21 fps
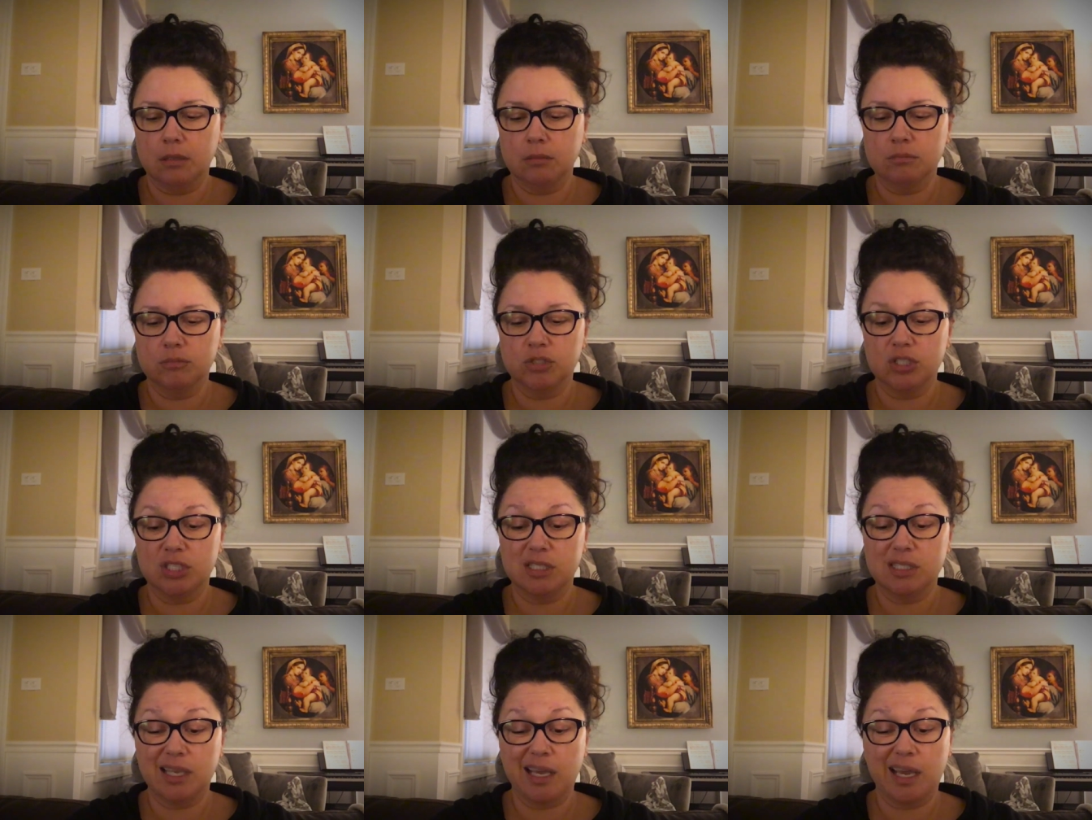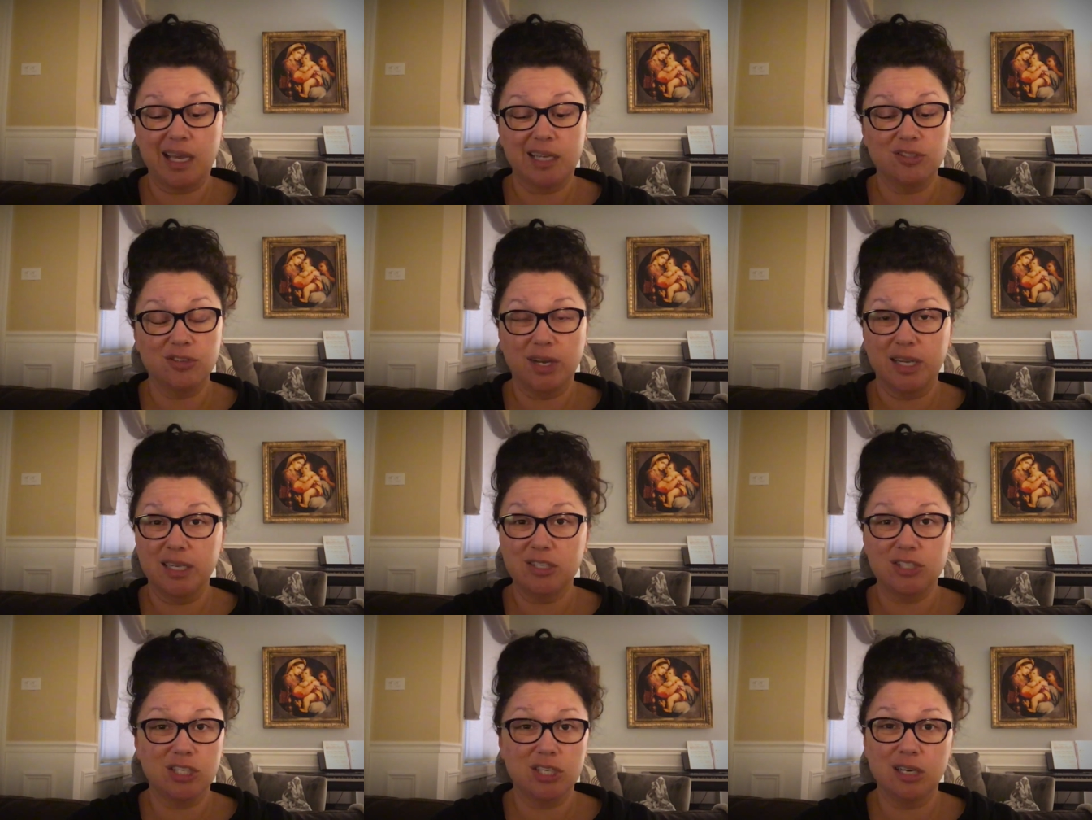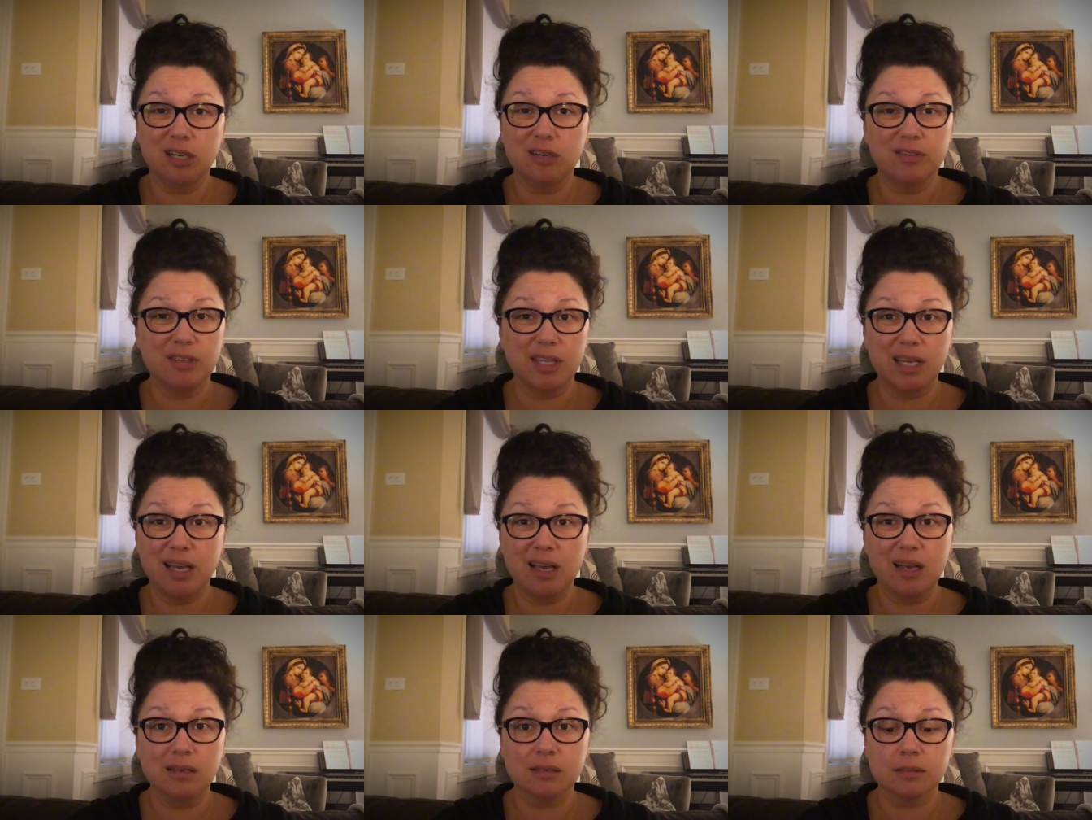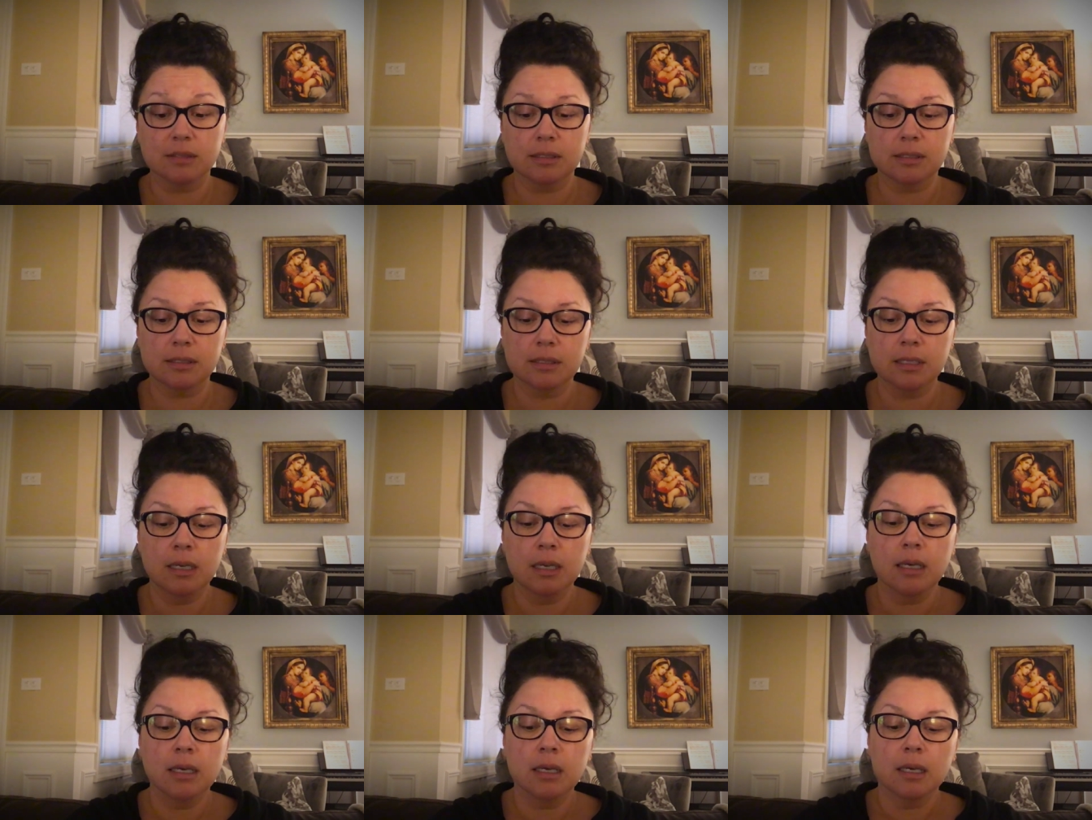just like I try to share everything else,
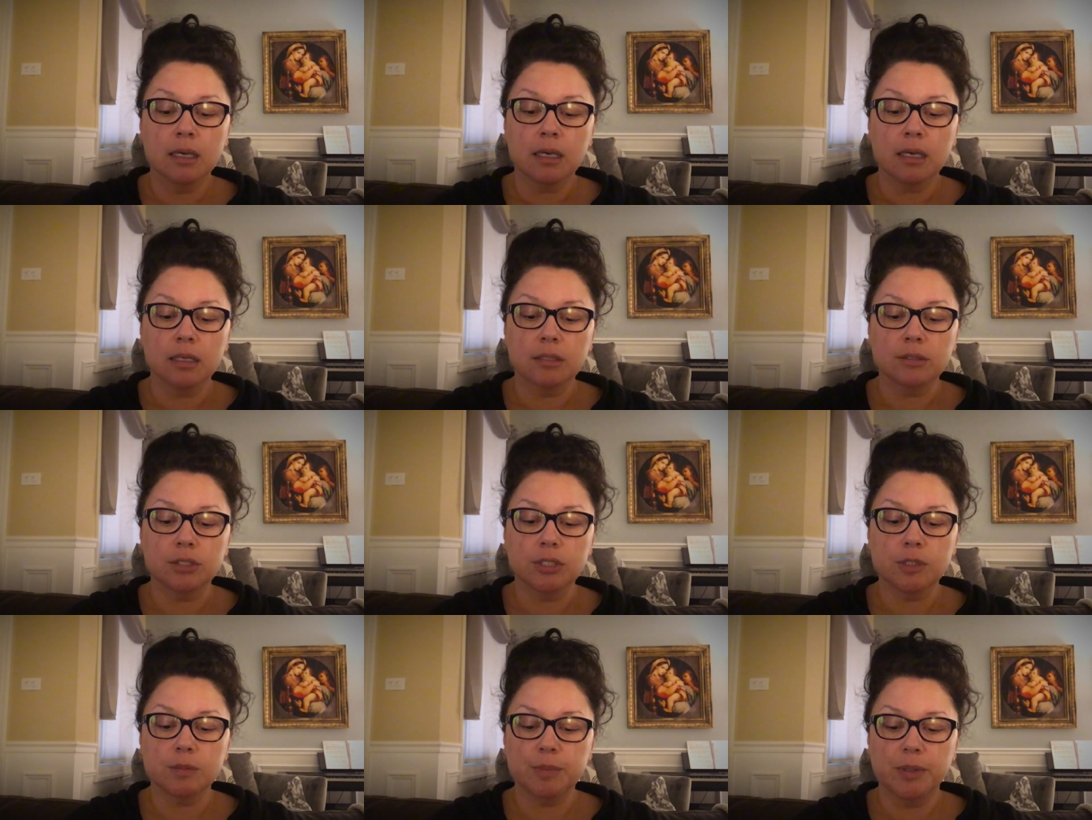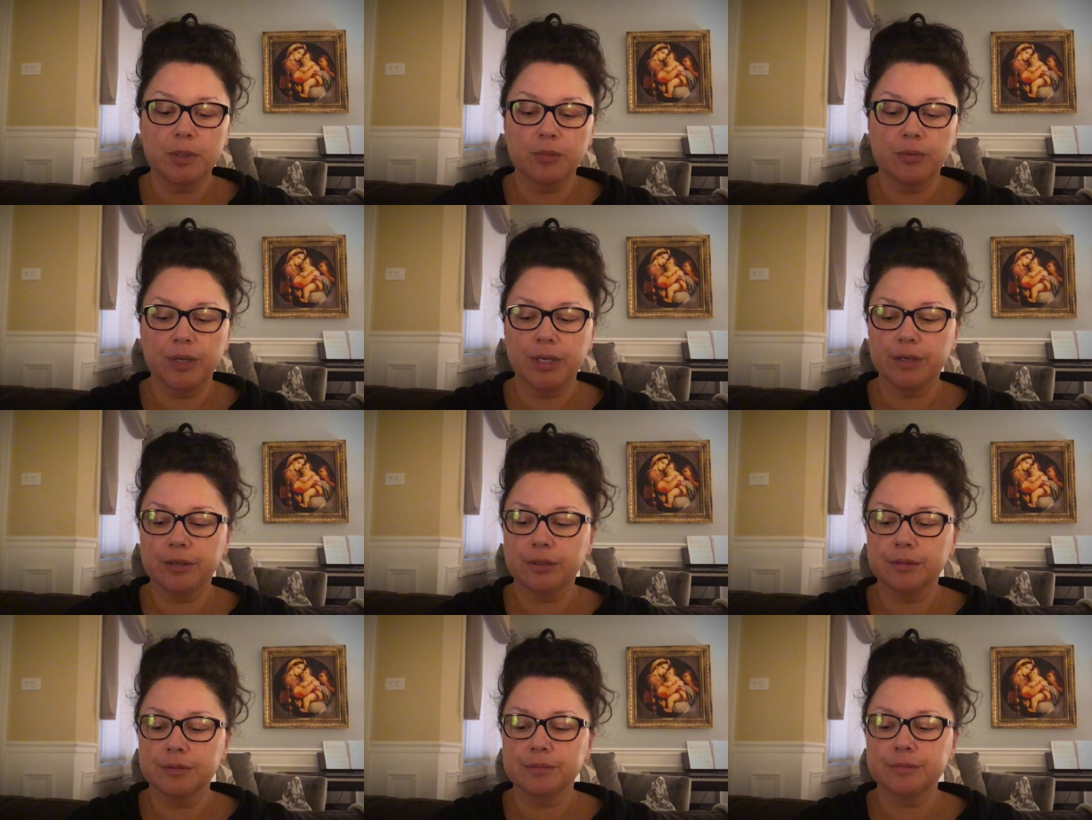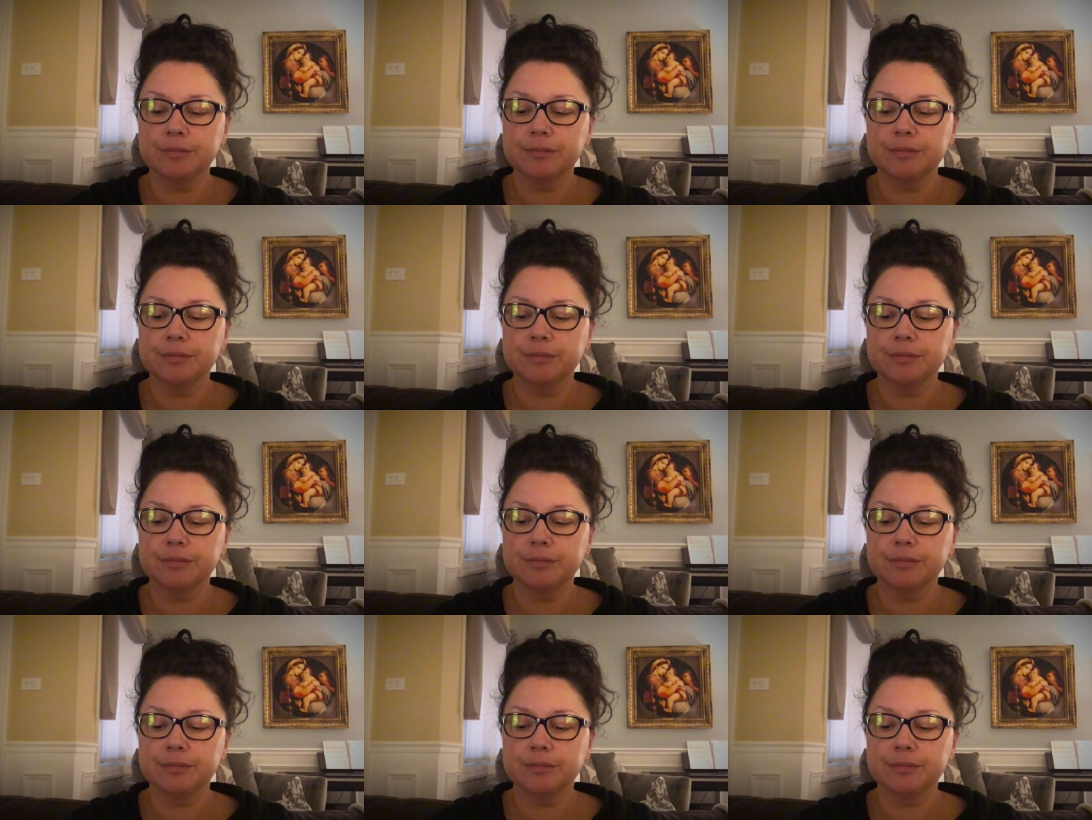and just be real.